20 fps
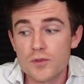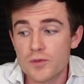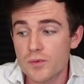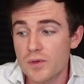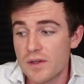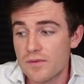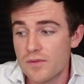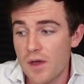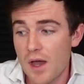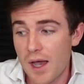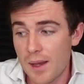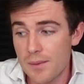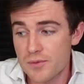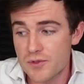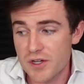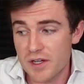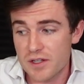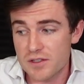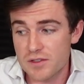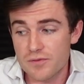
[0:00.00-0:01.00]
3 of the
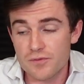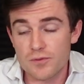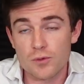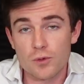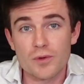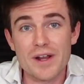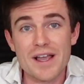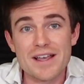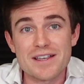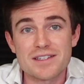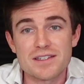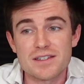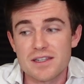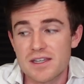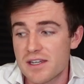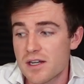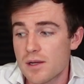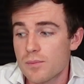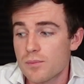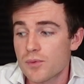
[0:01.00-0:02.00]
objects fluoresced
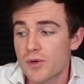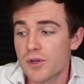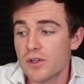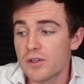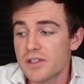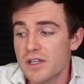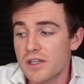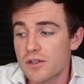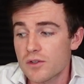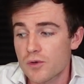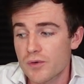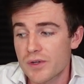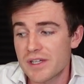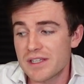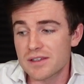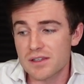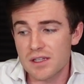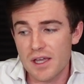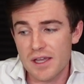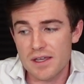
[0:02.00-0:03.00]
in a brilliant
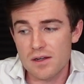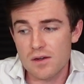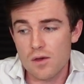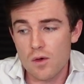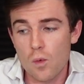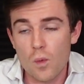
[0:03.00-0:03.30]
green light